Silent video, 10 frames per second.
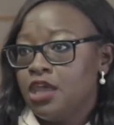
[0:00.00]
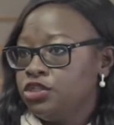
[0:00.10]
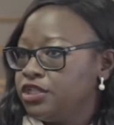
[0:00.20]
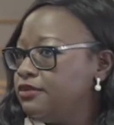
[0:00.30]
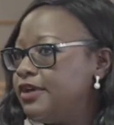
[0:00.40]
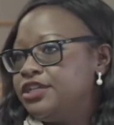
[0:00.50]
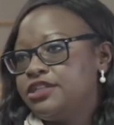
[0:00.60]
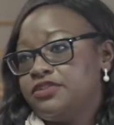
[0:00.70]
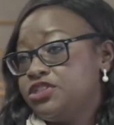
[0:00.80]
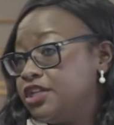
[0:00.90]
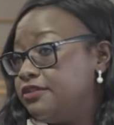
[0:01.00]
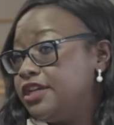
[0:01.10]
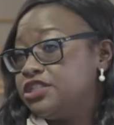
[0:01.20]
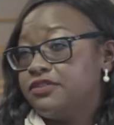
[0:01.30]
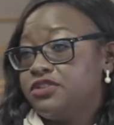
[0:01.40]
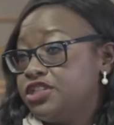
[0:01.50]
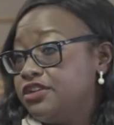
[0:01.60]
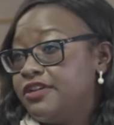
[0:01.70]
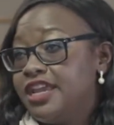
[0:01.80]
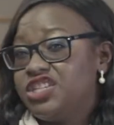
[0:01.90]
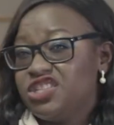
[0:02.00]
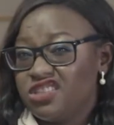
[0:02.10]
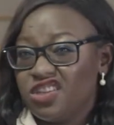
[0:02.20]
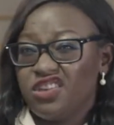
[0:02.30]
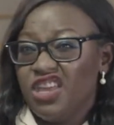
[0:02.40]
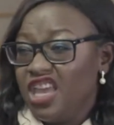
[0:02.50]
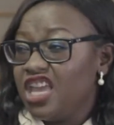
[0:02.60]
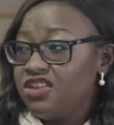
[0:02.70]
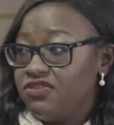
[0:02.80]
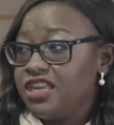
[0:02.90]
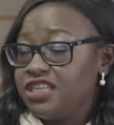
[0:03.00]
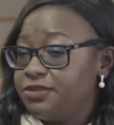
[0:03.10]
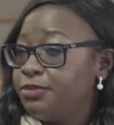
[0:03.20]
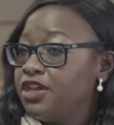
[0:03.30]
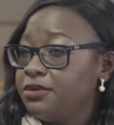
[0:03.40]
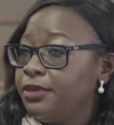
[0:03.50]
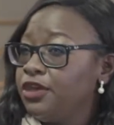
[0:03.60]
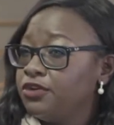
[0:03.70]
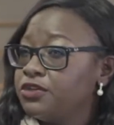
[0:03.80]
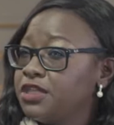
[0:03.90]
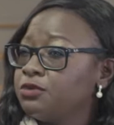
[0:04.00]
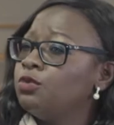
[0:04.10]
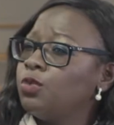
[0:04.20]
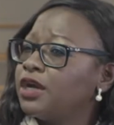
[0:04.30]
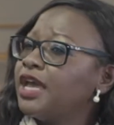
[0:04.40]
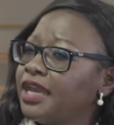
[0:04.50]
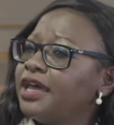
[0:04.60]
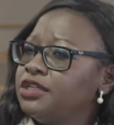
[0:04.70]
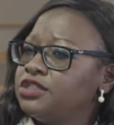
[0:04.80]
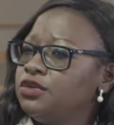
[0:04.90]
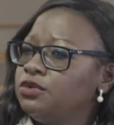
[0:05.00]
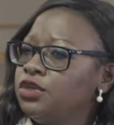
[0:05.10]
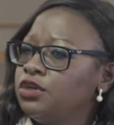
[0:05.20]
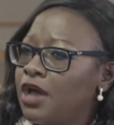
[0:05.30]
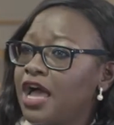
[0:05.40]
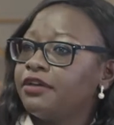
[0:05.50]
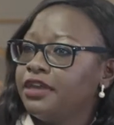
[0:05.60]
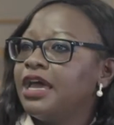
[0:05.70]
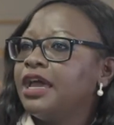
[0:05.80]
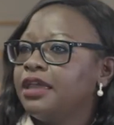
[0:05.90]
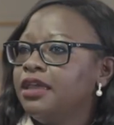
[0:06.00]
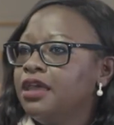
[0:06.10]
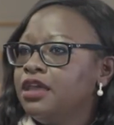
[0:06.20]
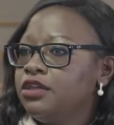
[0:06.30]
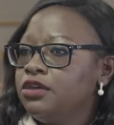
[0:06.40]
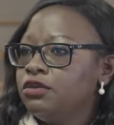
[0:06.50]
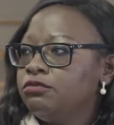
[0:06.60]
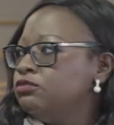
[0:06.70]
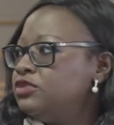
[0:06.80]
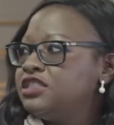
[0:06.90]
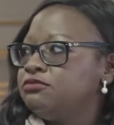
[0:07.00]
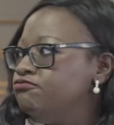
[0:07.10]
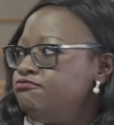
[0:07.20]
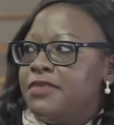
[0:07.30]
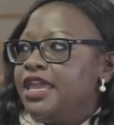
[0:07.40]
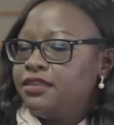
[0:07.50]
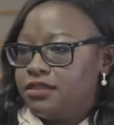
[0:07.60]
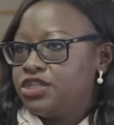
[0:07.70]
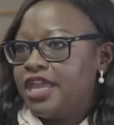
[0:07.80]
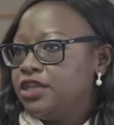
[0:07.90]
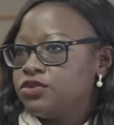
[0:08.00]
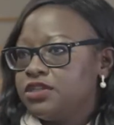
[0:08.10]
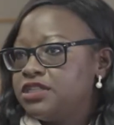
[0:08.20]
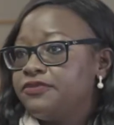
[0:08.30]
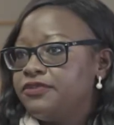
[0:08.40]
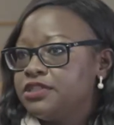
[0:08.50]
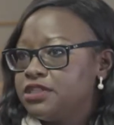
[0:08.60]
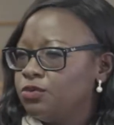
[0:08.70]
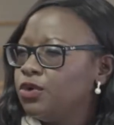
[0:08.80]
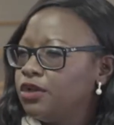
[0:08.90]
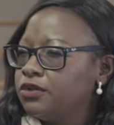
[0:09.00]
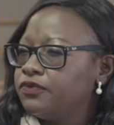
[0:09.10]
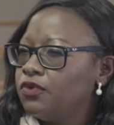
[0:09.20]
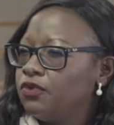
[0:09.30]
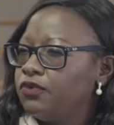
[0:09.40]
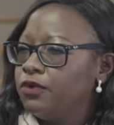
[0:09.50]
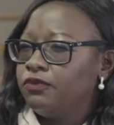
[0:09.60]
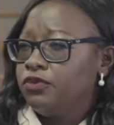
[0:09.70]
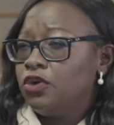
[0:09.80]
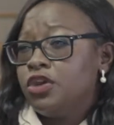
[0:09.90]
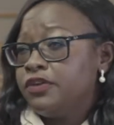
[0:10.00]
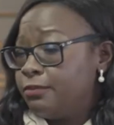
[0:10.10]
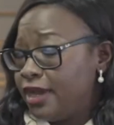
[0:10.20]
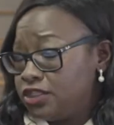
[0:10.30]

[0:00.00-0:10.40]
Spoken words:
generation after generation after generation. So it really spurred me on to think, well, what can I do? How can I, make the change or the difference in the world for not only for my